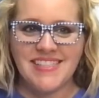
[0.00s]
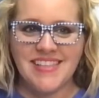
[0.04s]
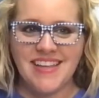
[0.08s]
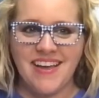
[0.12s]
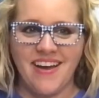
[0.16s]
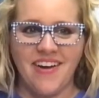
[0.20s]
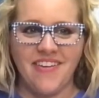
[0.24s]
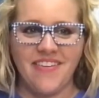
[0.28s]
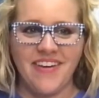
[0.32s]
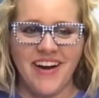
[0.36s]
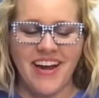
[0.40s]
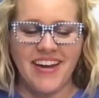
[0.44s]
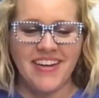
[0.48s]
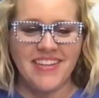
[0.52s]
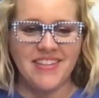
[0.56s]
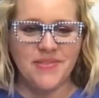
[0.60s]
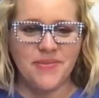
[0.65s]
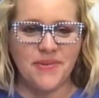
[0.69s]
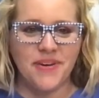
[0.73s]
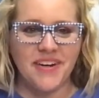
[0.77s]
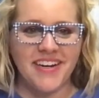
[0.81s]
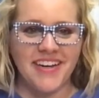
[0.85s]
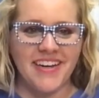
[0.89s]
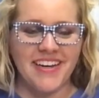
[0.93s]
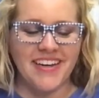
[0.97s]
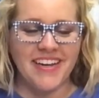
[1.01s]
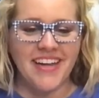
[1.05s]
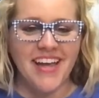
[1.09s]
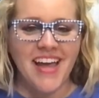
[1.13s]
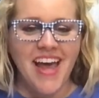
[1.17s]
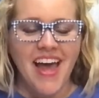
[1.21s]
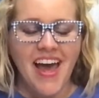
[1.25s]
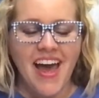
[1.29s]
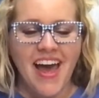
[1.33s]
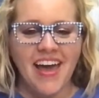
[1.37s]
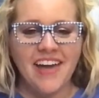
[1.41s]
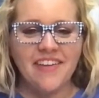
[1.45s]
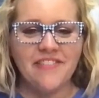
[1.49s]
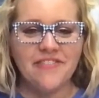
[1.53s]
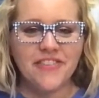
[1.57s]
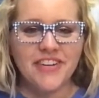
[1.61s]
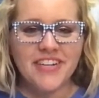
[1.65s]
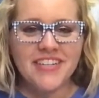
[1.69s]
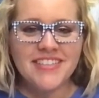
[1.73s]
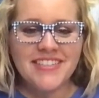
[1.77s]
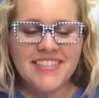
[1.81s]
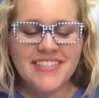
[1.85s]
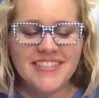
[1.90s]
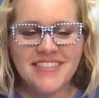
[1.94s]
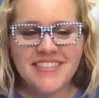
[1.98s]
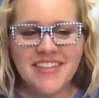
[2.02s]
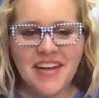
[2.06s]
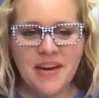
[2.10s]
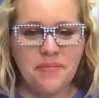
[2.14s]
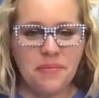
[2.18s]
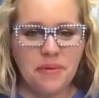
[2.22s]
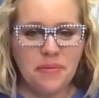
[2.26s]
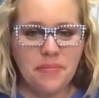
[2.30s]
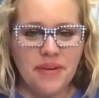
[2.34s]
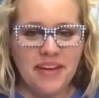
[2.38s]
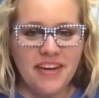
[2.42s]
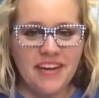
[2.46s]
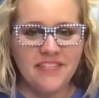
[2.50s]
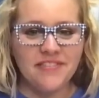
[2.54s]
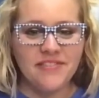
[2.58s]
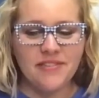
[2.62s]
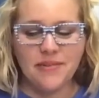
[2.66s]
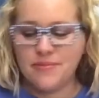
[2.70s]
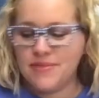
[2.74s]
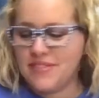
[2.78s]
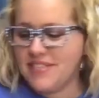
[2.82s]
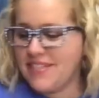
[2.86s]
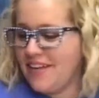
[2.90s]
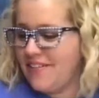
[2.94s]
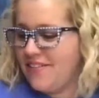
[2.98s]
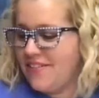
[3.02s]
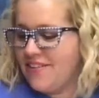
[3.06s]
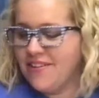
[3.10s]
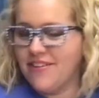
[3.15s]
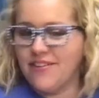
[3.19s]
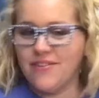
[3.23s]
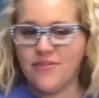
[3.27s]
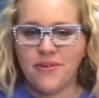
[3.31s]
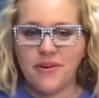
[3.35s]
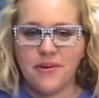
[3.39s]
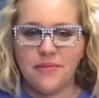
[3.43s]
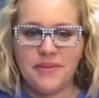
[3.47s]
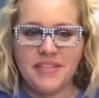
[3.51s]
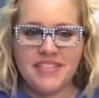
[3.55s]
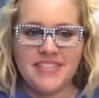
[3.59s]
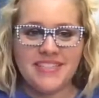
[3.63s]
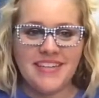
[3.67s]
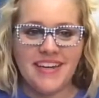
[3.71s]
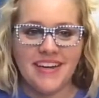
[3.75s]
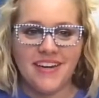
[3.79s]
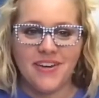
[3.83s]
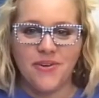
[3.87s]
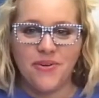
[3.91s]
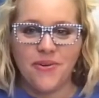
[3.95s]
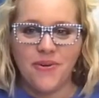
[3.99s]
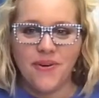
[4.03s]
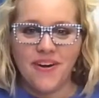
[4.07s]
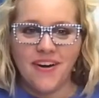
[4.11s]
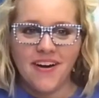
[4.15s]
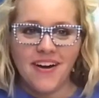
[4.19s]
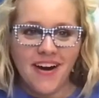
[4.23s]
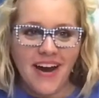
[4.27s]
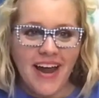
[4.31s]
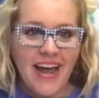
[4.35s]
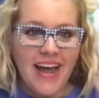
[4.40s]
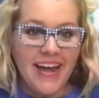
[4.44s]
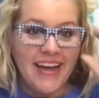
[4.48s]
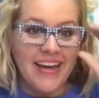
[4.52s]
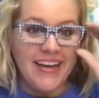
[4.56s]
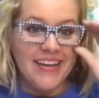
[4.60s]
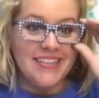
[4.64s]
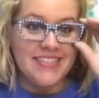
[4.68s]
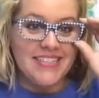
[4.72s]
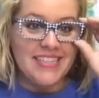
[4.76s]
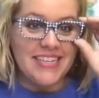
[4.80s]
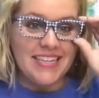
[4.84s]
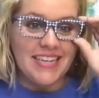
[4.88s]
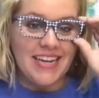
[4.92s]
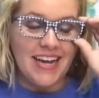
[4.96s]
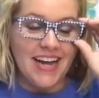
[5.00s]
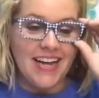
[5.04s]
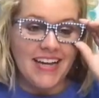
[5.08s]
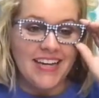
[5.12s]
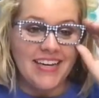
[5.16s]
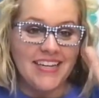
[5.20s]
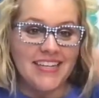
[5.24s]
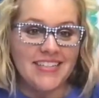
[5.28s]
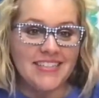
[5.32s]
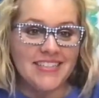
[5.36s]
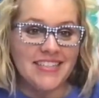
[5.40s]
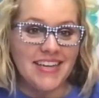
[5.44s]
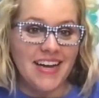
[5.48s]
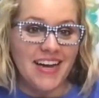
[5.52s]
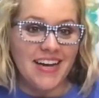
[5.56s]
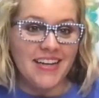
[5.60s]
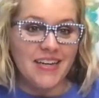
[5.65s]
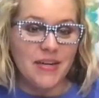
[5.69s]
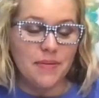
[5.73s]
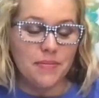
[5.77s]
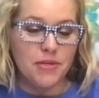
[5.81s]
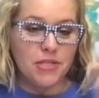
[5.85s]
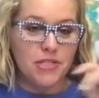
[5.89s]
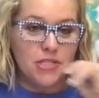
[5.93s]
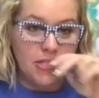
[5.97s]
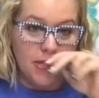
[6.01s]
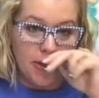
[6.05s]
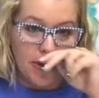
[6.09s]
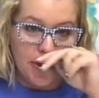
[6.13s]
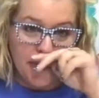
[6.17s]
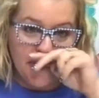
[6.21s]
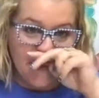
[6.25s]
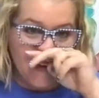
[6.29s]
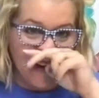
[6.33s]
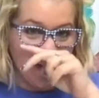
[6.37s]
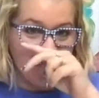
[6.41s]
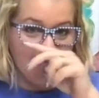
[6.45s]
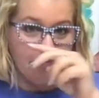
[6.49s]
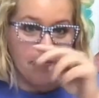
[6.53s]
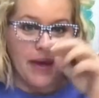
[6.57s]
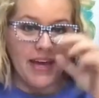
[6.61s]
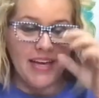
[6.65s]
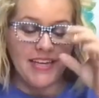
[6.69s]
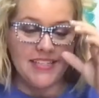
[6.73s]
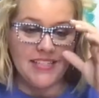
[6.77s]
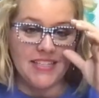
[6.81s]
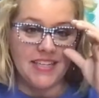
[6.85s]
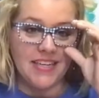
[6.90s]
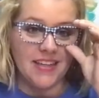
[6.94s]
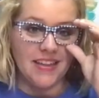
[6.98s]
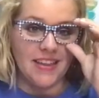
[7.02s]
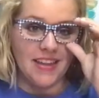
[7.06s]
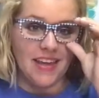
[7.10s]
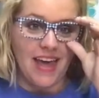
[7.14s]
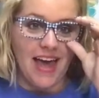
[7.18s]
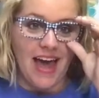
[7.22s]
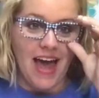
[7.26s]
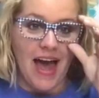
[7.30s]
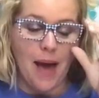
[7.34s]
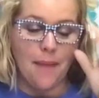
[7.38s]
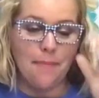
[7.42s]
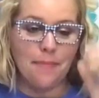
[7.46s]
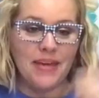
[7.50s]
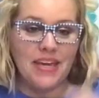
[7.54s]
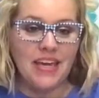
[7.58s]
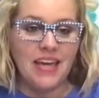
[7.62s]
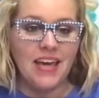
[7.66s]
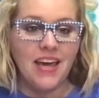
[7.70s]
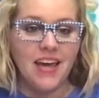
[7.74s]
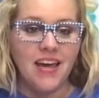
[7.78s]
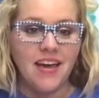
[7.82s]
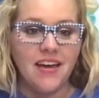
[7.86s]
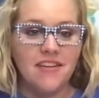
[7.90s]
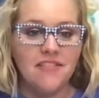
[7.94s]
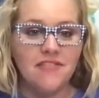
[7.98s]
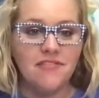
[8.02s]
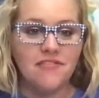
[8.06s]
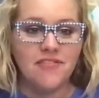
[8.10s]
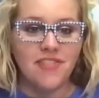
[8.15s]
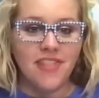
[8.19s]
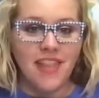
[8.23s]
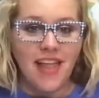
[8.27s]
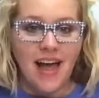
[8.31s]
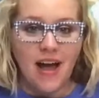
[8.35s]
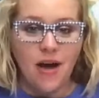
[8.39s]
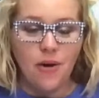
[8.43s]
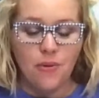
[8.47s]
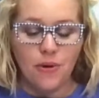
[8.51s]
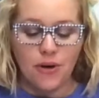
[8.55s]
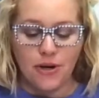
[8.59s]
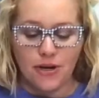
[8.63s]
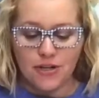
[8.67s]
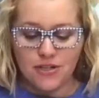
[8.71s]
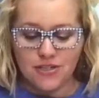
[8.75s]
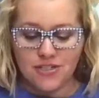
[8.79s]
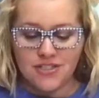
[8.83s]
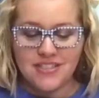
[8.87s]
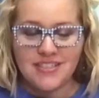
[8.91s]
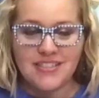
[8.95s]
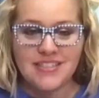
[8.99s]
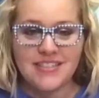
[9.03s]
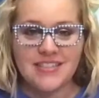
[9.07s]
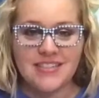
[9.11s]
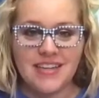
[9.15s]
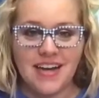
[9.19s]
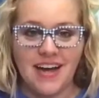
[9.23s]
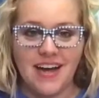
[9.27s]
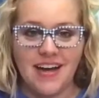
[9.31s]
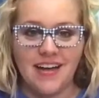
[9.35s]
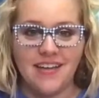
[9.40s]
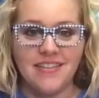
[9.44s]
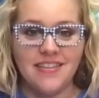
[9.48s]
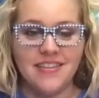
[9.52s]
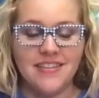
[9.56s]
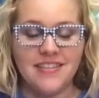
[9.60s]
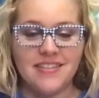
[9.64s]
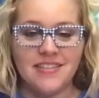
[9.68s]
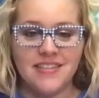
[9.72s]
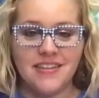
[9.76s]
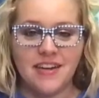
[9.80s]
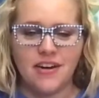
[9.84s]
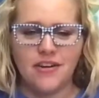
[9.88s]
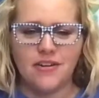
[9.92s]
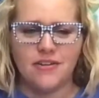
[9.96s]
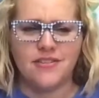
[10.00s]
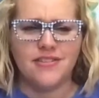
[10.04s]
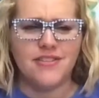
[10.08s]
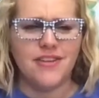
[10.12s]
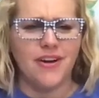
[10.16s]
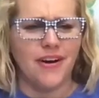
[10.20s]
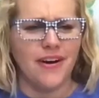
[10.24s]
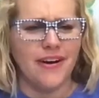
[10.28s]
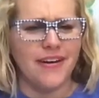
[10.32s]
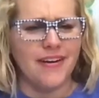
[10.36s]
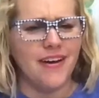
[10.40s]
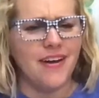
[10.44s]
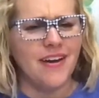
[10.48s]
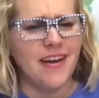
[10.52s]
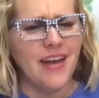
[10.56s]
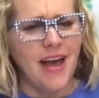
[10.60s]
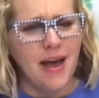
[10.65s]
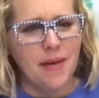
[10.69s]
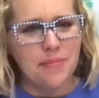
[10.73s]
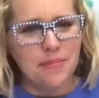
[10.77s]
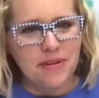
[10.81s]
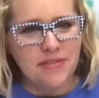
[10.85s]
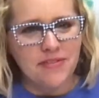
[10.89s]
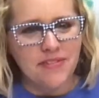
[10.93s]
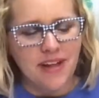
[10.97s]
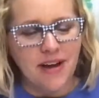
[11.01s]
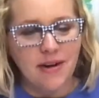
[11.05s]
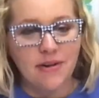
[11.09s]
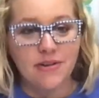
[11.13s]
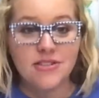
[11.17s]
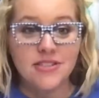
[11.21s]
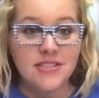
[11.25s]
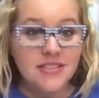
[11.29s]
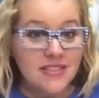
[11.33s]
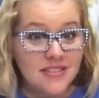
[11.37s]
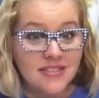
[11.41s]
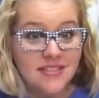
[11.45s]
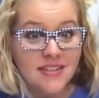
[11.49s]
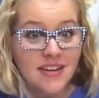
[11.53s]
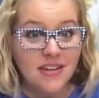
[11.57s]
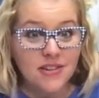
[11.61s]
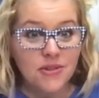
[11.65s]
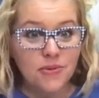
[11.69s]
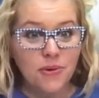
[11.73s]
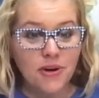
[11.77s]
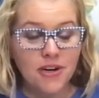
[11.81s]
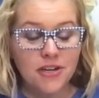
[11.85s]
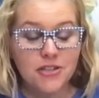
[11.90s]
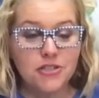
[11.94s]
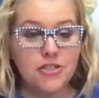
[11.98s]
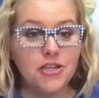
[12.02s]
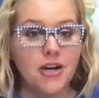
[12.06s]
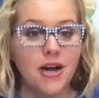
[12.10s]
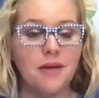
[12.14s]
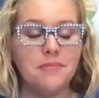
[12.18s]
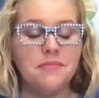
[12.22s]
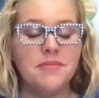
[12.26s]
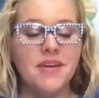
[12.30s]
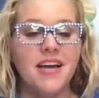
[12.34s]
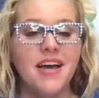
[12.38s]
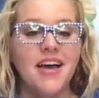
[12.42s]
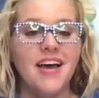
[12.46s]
All right, it's working. Hey, friends, it's Tamara Bennett from Southern Adoornments Decor, and tonight is night number two of painting the Happy Flowers design. This is, or sorry, not Happy Flowers. This is not the workshop.